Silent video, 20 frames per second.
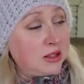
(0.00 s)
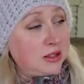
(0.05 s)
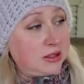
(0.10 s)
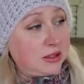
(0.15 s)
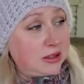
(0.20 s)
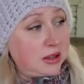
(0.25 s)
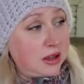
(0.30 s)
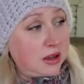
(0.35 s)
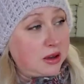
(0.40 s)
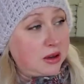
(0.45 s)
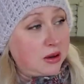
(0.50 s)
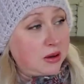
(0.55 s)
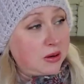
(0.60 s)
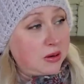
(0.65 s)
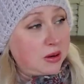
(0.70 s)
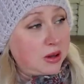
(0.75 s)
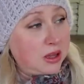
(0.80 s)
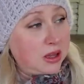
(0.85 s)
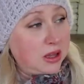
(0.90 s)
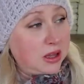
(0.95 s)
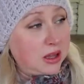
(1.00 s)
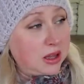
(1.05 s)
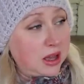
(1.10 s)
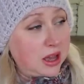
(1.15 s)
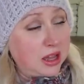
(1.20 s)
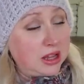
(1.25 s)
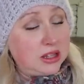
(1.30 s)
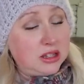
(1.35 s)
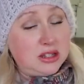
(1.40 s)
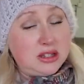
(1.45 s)
So
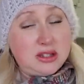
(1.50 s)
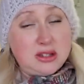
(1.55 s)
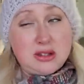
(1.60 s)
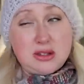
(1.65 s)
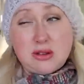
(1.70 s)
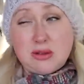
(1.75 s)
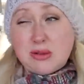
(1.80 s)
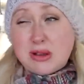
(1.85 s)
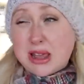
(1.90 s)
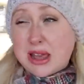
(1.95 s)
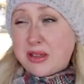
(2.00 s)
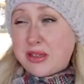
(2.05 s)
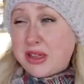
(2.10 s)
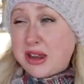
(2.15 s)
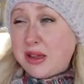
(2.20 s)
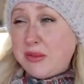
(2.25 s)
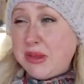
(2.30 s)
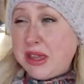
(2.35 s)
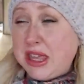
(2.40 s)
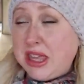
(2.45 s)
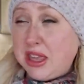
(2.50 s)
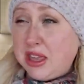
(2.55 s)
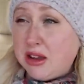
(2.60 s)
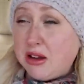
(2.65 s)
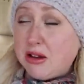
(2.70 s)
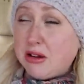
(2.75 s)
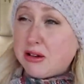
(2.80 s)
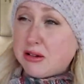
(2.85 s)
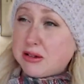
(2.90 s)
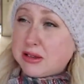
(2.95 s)
I do, now that I'm
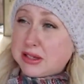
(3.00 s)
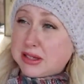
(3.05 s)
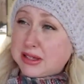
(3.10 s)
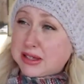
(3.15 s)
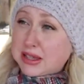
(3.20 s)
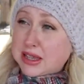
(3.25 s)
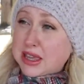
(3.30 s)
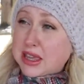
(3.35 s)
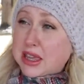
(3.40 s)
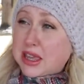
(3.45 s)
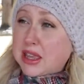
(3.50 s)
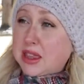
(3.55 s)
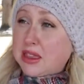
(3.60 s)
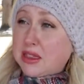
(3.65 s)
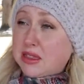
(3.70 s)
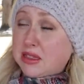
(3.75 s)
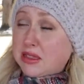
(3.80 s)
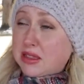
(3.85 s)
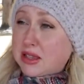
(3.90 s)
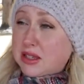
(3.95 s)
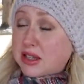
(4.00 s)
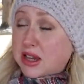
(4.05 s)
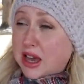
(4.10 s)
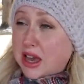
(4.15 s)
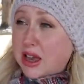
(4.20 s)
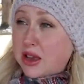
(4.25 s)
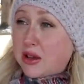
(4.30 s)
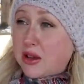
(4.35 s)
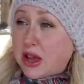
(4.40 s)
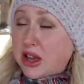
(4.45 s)
here, seeing the
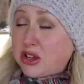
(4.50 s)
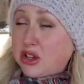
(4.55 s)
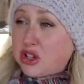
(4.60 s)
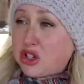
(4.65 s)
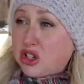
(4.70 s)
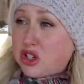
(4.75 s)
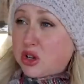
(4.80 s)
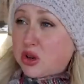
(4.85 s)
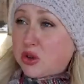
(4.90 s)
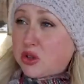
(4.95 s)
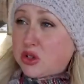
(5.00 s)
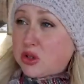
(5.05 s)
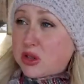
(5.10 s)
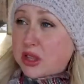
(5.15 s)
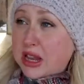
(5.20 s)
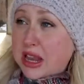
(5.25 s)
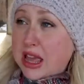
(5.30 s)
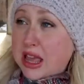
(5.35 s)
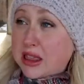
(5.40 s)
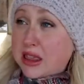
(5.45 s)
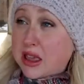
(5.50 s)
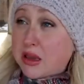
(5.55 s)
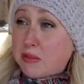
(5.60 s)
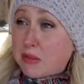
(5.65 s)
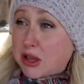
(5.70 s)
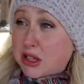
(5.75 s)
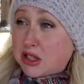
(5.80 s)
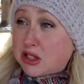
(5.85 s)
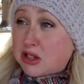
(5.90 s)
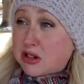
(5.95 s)
tile I just showed you that had that
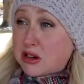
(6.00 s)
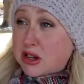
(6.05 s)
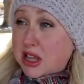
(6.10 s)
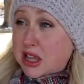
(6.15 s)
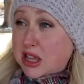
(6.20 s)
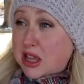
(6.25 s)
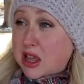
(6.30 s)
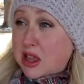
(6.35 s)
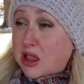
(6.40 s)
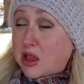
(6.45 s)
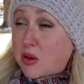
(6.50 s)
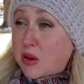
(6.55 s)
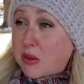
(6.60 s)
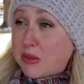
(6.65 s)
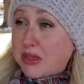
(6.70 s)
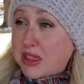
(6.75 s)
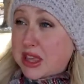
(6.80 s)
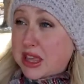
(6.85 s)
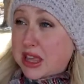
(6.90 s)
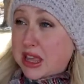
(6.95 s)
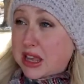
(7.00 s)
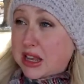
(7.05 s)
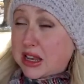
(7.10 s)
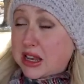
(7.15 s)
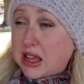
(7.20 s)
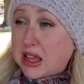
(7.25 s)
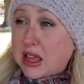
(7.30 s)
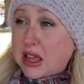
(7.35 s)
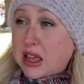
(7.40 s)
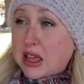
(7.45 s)
mustardy yellow, I'm
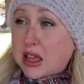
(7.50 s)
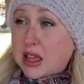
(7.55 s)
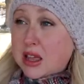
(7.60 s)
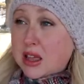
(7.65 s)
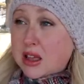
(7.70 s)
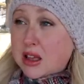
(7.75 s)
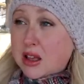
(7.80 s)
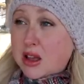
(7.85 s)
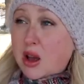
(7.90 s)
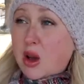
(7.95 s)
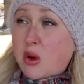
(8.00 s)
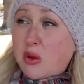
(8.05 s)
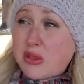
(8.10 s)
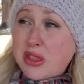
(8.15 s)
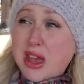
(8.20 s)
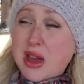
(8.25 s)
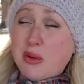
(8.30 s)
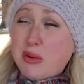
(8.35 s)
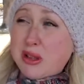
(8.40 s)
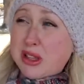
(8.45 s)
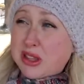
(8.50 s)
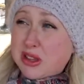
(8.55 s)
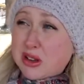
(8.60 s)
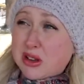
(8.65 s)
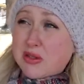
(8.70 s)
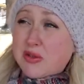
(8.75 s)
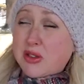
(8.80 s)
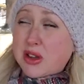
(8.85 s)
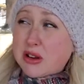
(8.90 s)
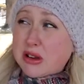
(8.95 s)
thinking, oh, that would
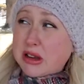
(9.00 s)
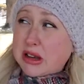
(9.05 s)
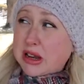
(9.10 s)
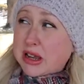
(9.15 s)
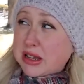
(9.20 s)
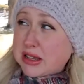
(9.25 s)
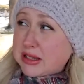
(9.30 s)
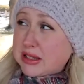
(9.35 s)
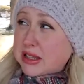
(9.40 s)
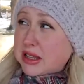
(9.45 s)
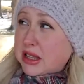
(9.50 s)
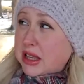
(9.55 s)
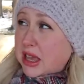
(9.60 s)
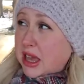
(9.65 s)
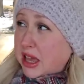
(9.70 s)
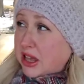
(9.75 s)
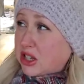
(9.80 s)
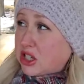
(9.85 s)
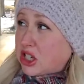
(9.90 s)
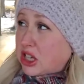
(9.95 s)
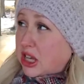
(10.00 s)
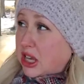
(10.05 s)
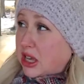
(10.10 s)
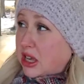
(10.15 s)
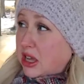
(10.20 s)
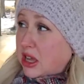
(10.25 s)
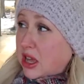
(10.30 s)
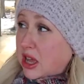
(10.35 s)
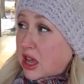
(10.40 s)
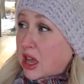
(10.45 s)
look very nice and
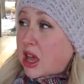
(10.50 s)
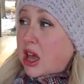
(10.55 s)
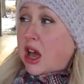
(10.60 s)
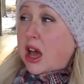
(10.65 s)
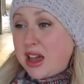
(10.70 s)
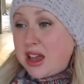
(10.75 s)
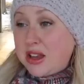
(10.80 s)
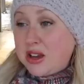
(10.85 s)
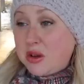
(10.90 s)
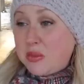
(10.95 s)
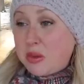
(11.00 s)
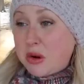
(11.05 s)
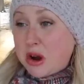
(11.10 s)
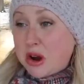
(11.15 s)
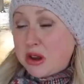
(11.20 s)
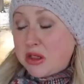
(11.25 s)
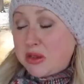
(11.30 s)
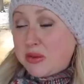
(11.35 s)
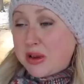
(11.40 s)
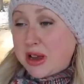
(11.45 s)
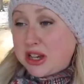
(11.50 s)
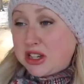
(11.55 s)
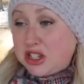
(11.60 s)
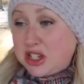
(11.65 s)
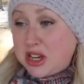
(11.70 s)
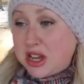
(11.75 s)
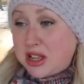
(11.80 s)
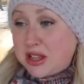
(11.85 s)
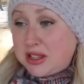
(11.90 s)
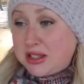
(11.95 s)
catchy. I know part of the
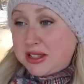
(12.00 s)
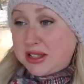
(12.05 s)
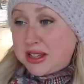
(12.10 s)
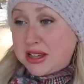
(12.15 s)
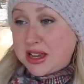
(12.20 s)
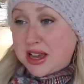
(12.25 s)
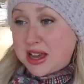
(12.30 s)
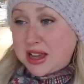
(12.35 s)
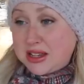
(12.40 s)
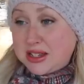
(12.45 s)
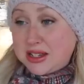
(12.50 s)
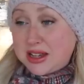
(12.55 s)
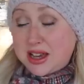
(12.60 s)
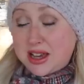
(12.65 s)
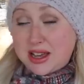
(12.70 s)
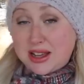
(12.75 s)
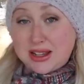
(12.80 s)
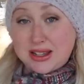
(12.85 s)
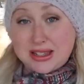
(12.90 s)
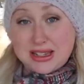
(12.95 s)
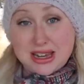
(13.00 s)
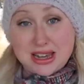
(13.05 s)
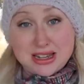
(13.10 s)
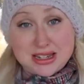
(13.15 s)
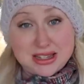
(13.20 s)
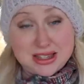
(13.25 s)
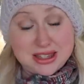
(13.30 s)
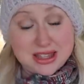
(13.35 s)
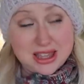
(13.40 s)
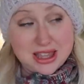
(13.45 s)
rationale is to not uh,
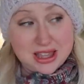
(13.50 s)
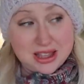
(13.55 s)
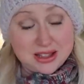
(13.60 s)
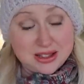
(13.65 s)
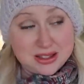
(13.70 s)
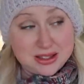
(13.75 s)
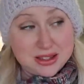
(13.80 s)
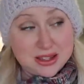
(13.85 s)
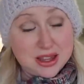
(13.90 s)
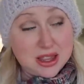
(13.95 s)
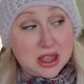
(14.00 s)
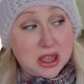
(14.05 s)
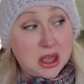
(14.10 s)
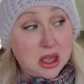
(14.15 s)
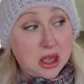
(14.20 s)
date things,